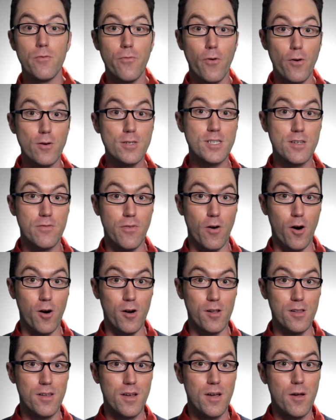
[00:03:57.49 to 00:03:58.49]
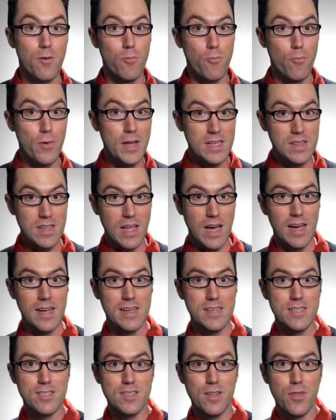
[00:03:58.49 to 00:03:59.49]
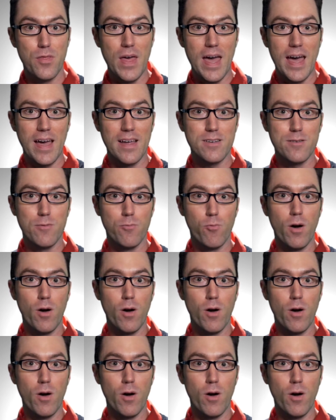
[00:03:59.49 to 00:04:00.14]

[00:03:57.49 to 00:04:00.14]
First of all, realize that